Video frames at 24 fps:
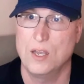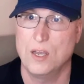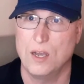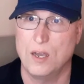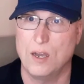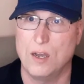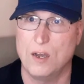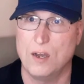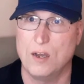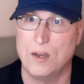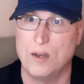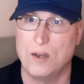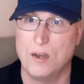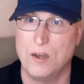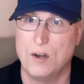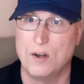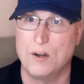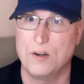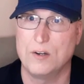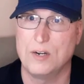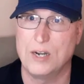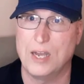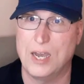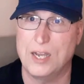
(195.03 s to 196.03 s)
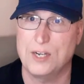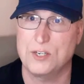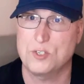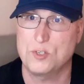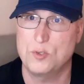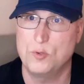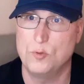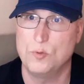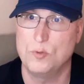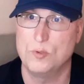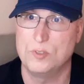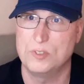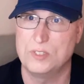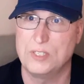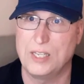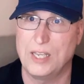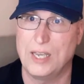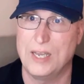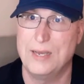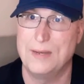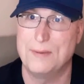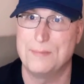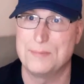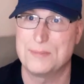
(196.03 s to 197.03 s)
are not cool
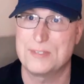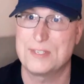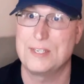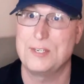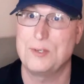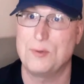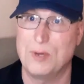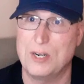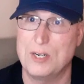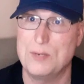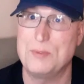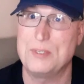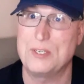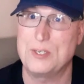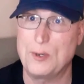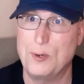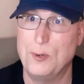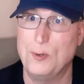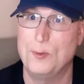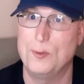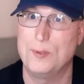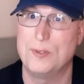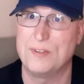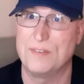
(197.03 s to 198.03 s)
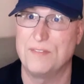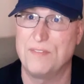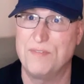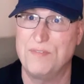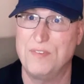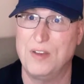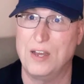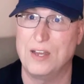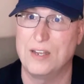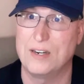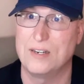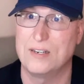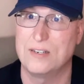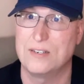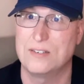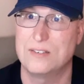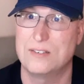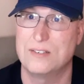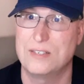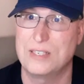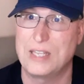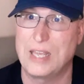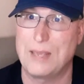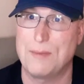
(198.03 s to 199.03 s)
DMs, and you want to be cool and fun.
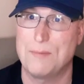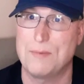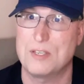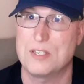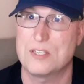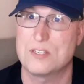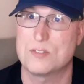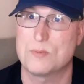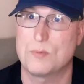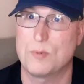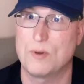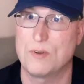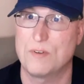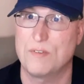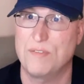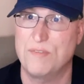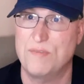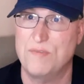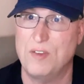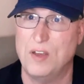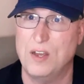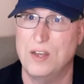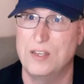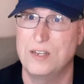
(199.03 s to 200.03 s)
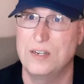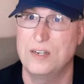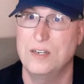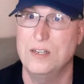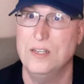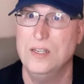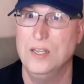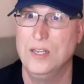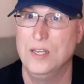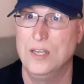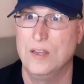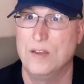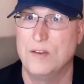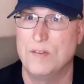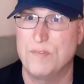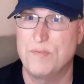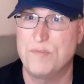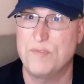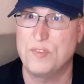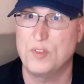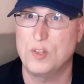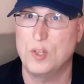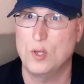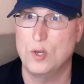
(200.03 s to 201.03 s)
Gaming is about fun,
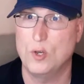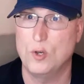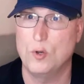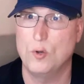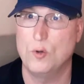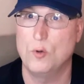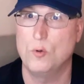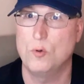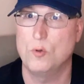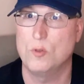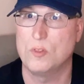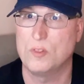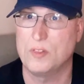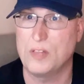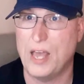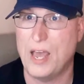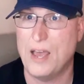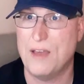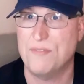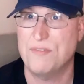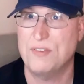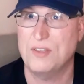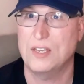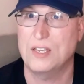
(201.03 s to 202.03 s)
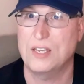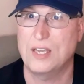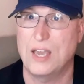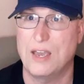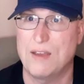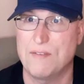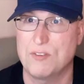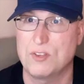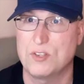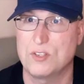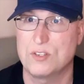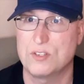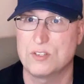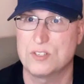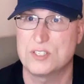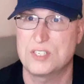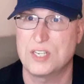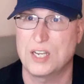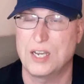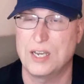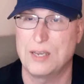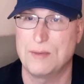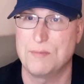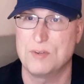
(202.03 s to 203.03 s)
flow, laughing, having a good
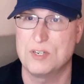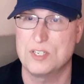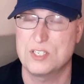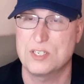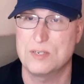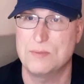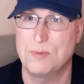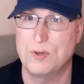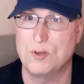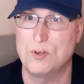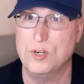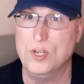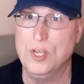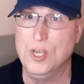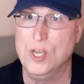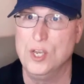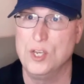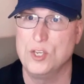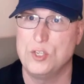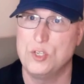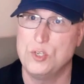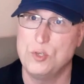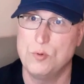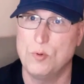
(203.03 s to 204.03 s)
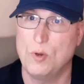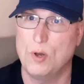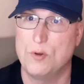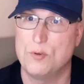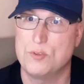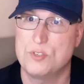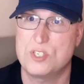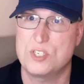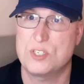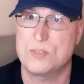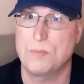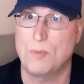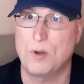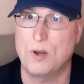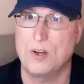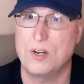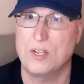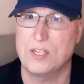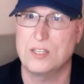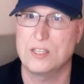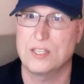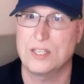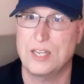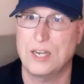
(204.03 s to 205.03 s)
time. It isn't about you
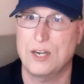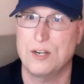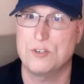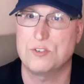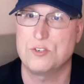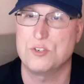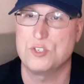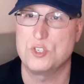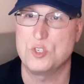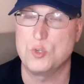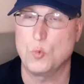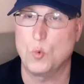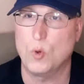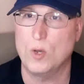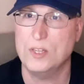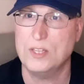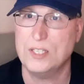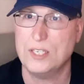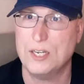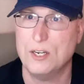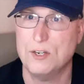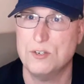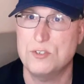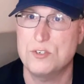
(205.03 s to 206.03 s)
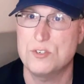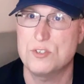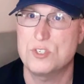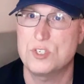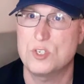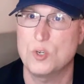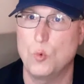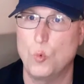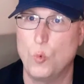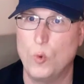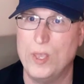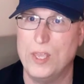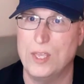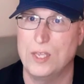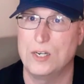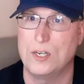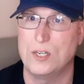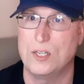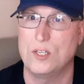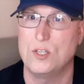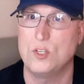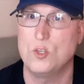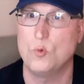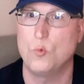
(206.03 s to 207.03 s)
outsmarting the characters. You want the characters to win.
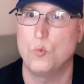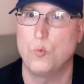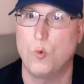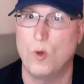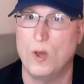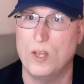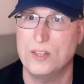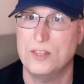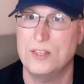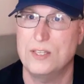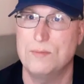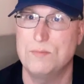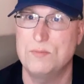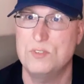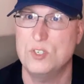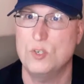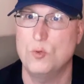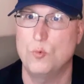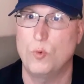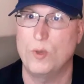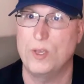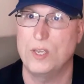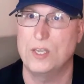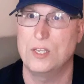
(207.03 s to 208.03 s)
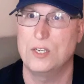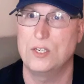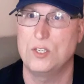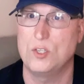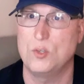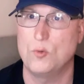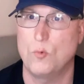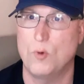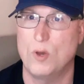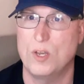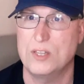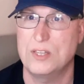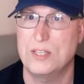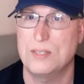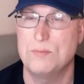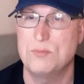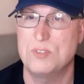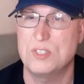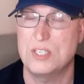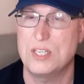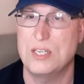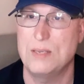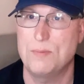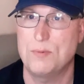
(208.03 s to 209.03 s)
You want them to win. You want them
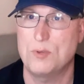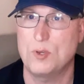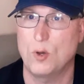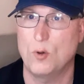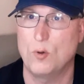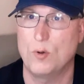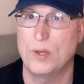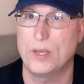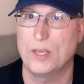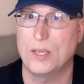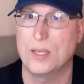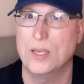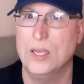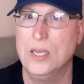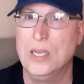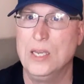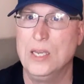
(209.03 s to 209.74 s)
to keep going.